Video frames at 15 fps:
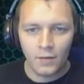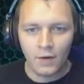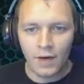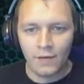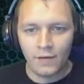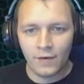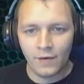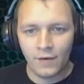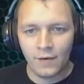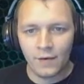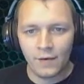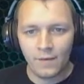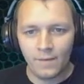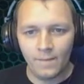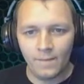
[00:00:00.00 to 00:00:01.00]
Rather
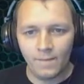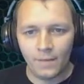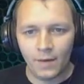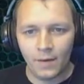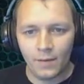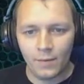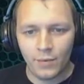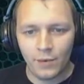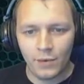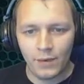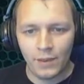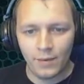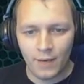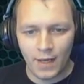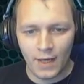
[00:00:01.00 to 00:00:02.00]
than
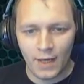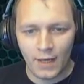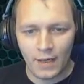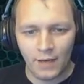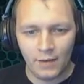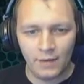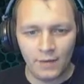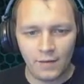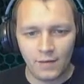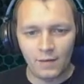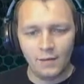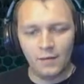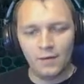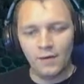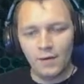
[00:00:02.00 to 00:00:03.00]
putting it behind
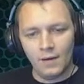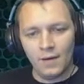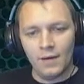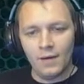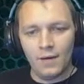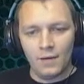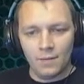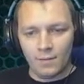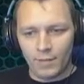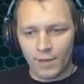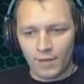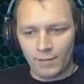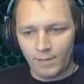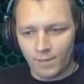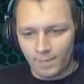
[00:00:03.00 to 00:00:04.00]

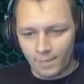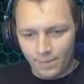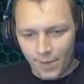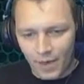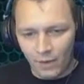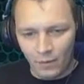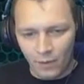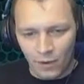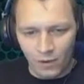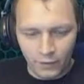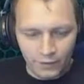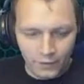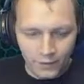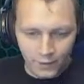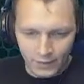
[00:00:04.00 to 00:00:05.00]
big
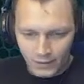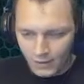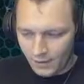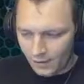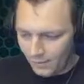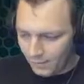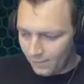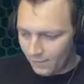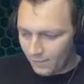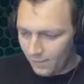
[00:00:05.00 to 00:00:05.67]
paywalls and then